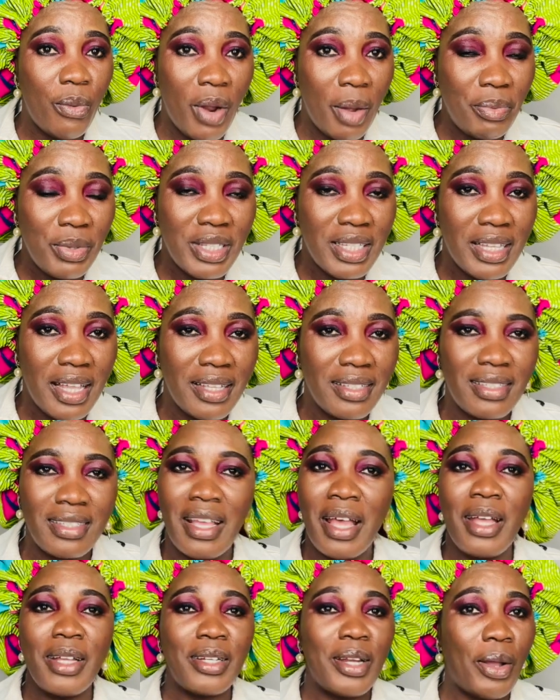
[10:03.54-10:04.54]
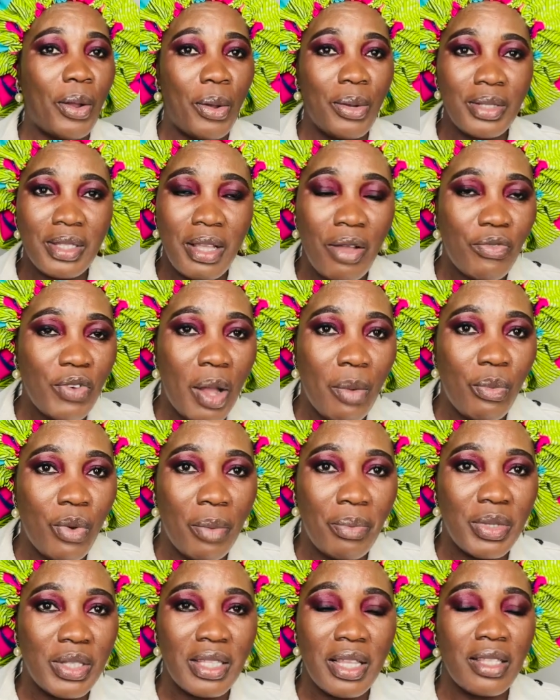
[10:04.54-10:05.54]
represent, the coats of arms
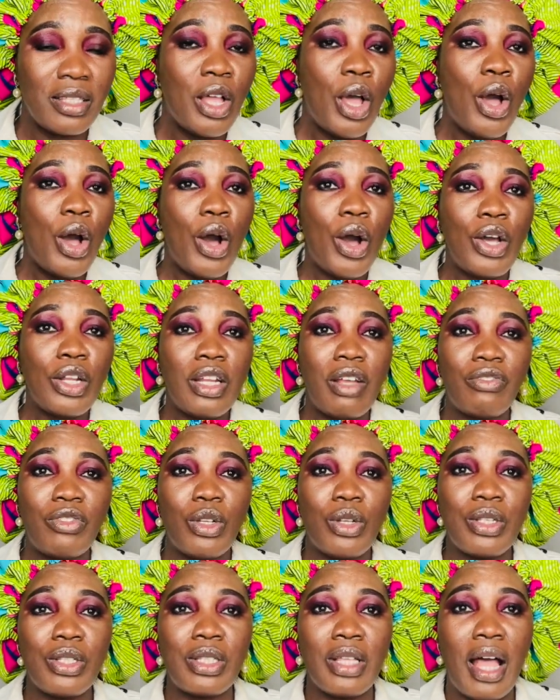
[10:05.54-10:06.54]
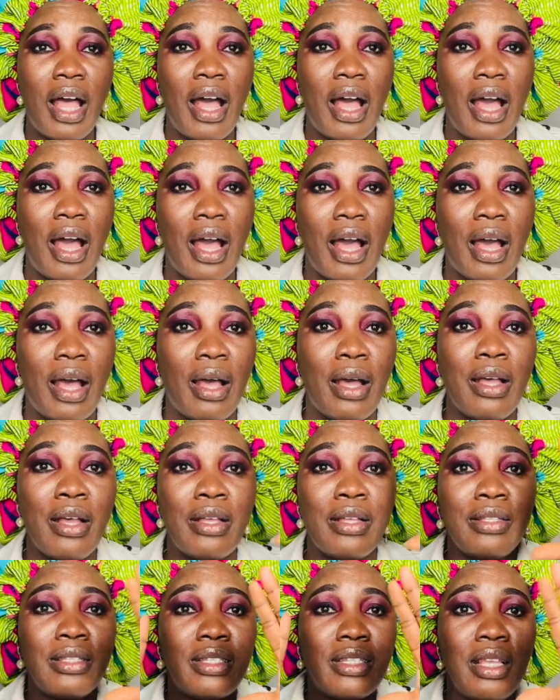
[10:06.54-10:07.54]
represent, all of those
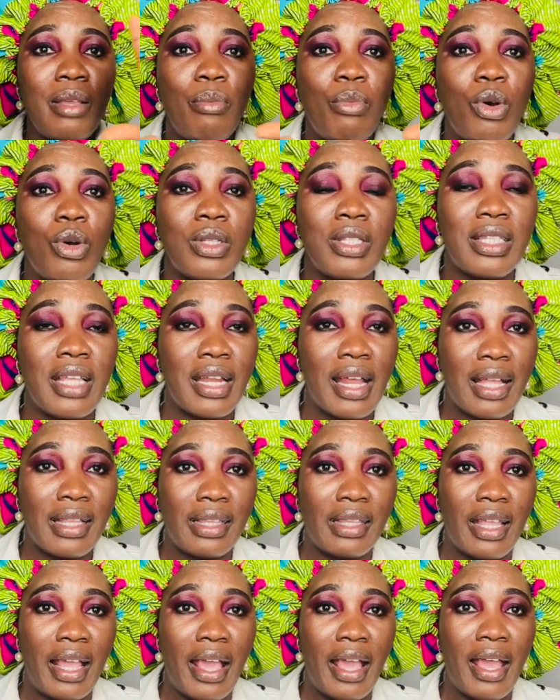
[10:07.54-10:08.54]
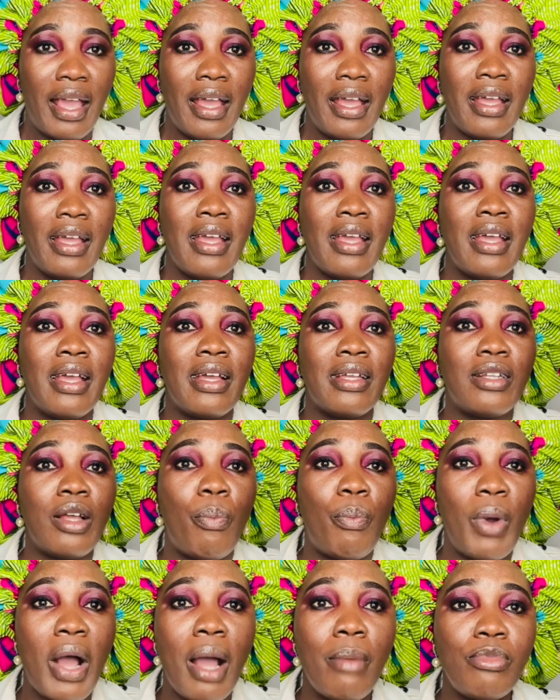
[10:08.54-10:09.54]
symbols that are there, the
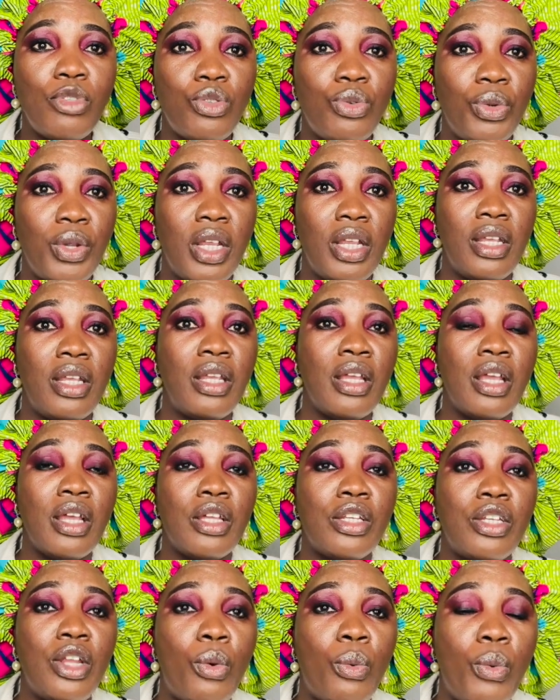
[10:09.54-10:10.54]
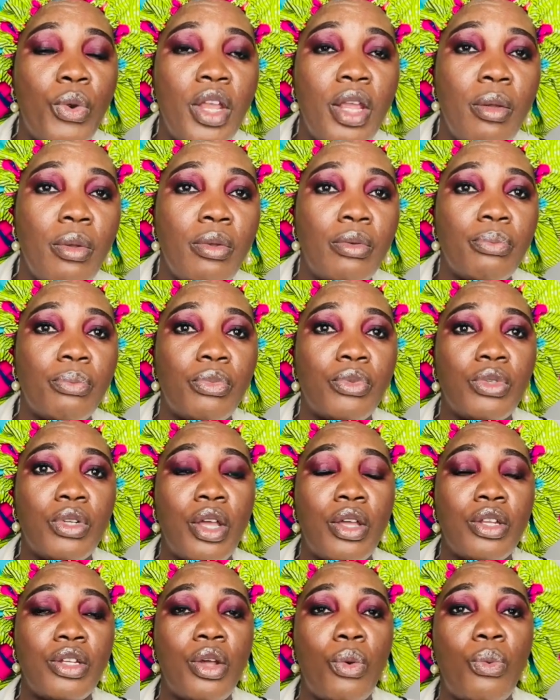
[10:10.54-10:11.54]
palm tree, the wheel,
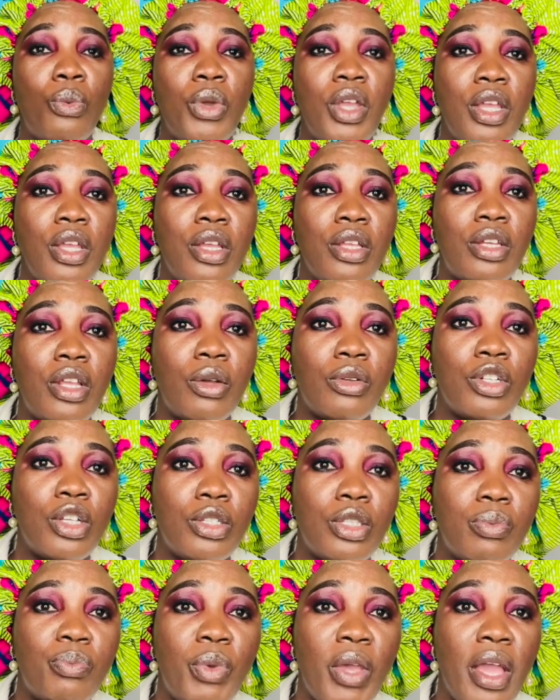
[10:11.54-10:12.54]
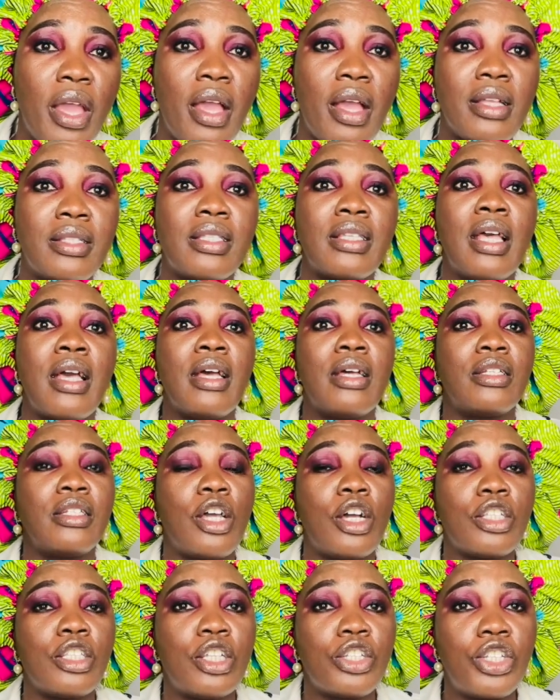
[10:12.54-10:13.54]
the spears,
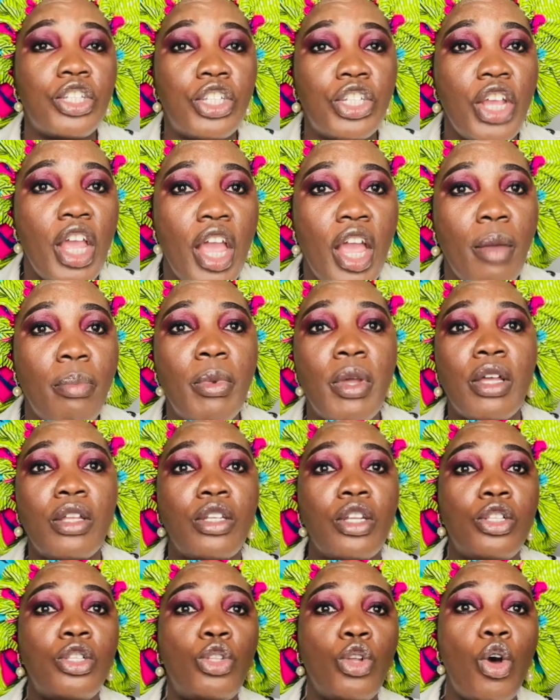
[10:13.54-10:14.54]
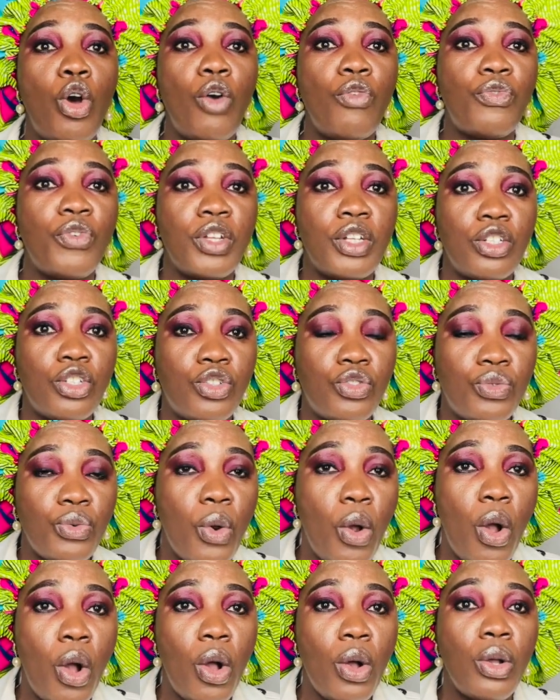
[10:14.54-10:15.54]
the sheep, the dove with the
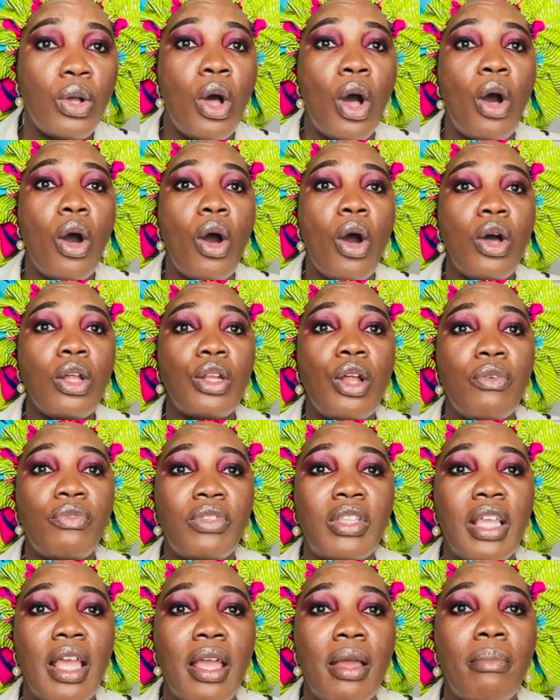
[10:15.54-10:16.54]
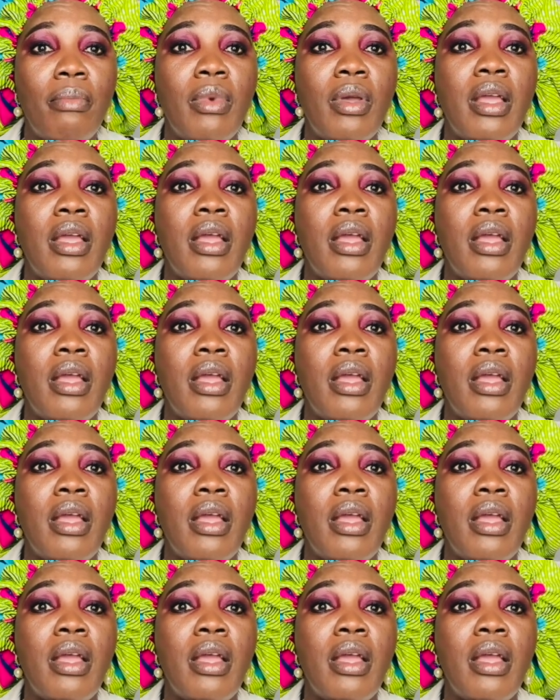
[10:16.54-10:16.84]
straw, all of them,